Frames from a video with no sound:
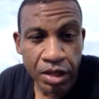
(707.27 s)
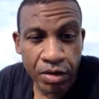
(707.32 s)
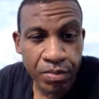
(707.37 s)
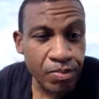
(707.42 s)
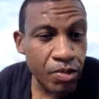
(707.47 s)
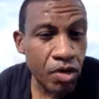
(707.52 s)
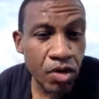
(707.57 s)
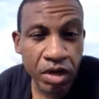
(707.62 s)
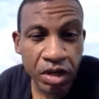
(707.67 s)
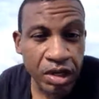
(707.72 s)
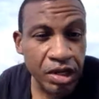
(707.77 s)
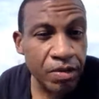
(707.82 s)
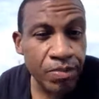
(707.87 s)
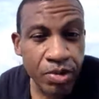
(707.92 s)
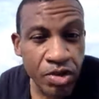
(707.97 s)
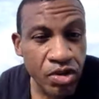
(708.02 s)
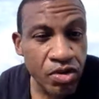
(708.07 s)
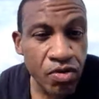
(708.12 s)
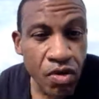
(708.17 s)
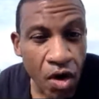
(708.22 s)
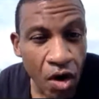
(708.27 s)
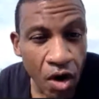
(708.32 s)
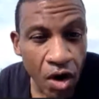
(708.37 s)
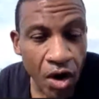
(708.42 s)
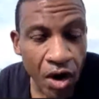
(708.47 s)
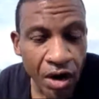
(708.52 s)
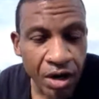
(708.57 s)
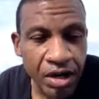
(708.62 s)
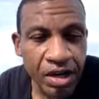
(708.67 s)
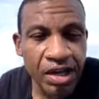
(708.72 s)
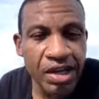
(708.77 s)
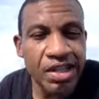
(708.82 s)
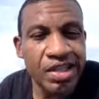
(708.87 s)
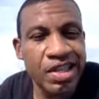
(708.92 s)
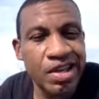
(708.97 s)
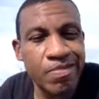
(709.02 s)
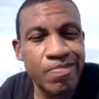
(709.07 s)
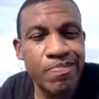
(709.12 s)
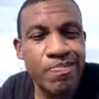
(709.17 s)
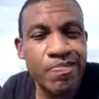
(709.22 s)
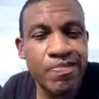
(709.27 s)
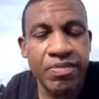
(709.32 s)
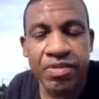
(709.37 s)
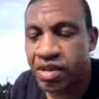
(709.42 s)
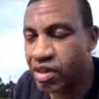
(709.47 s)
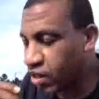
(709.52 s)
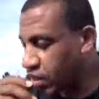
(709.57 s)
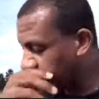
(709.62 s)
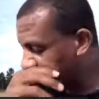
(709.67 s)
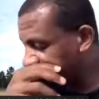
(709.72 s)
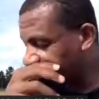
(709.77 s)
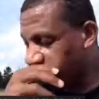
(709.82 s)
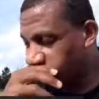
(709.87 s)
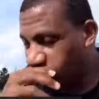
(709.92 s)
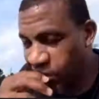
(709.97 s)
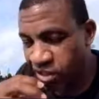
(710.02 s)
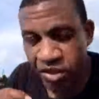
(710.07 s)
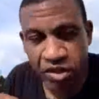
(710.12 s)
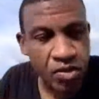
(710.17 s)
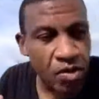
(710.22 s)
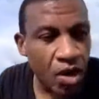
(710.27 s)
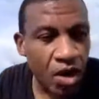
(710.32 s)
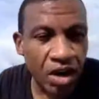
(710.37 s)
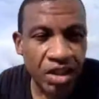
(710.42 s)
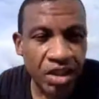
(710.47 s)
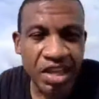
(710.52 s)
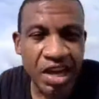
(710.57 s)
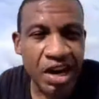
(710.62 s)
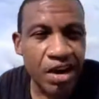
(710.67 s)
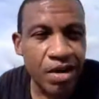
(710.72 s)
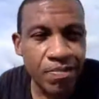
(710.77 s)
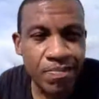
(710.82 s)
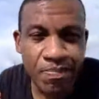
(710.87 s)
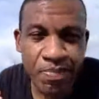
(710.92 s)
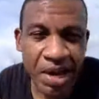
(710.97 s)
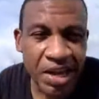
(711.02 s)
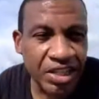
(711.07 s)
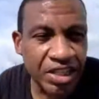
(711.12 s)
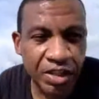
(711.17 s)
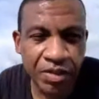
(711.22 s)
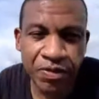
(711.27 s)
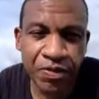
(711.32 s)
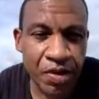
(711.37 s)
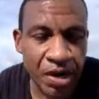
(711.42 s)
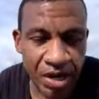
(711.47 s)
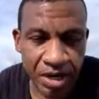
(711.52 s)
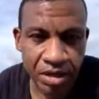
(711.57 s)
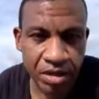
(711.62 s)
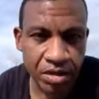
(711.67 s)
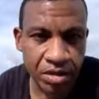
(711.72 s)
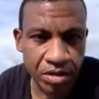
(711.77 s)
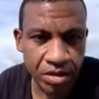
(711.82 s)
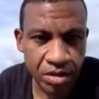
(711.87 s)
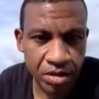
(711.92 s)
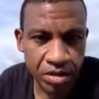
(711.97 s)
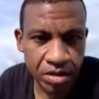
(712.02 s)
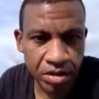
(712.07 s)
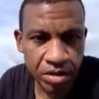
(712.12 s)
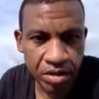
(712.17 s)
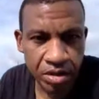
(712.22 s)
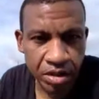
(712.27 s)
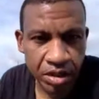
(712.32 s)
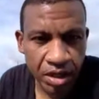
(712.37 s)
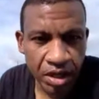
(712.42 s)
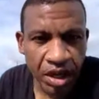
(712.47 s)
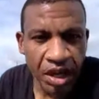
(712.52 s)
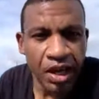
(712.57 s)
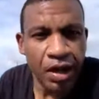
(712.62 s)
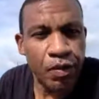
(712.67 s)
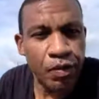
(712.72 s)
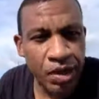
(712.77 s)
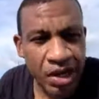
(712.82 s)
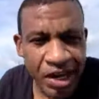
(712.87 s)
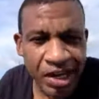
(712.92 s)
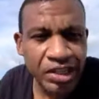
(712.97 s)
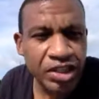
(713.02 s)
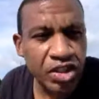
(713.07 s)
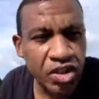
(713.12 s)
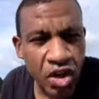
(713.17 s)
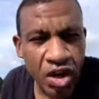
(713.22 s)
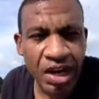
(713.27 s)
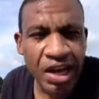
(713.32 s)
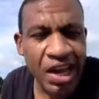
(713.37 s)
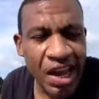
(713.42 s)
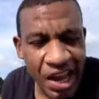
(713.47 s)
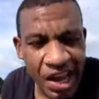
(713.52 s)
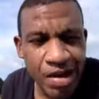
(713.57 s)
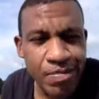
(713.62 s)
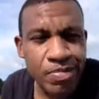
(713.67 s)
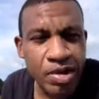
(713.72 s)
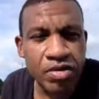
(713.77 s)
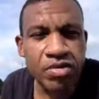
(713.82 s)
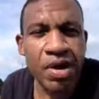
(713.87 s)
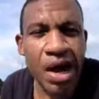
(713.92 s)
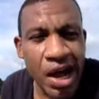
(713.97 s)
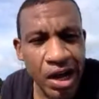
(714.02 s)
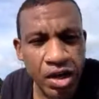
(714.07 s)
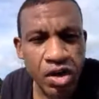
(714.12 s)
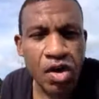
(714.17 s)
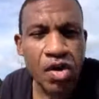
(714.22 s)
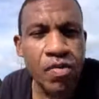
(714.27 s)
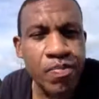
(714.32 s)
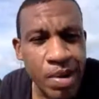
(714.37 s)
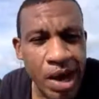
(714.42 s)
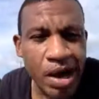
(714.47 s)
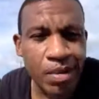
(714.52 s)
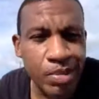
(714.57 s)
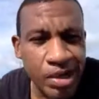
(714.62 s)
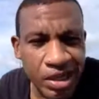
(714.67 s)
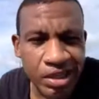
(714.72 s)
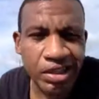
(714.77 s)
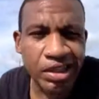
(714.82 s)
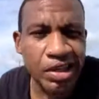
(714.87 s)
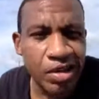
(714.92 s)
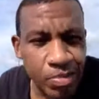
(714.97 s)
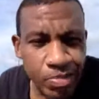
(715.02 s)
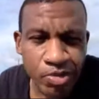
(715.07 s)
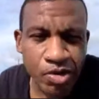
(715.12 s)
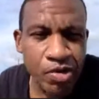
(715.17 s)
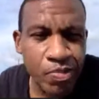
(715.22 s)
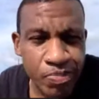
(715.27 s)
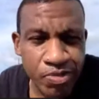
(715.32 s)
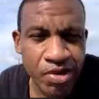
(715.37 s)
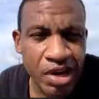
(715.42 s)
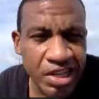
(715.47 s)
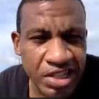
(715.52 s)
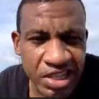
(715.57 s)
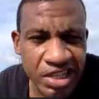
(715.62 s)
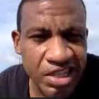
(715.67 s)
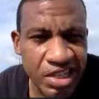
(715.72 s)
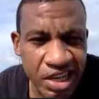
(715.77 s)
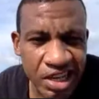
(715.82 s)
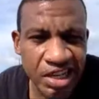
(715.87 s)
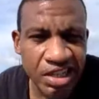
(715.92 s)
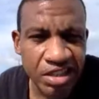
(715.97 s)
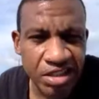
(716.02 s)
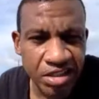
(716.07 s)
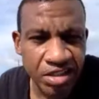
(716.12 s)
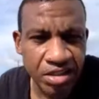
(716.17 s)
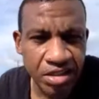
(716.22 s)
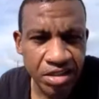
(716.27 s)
the more liberal you are, you are their best friend. And when they saw they had Barack Obama, a liberal president,